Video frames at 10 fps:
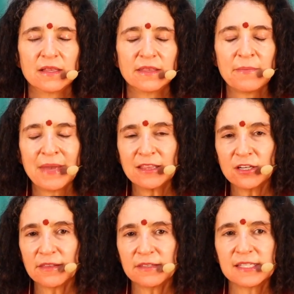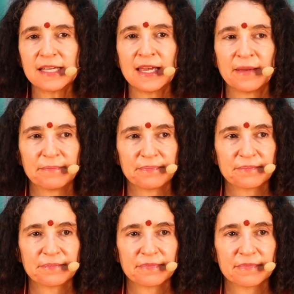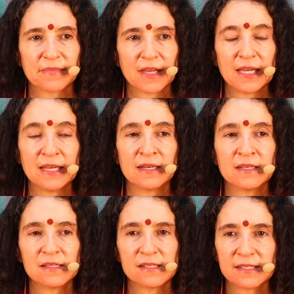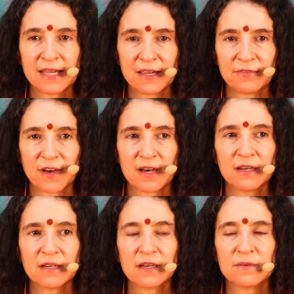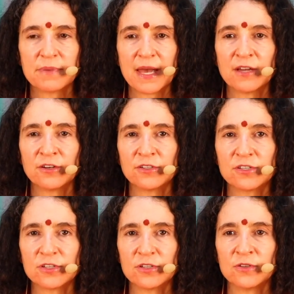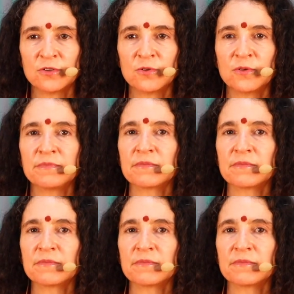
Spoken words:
They may look the same in Seva compared to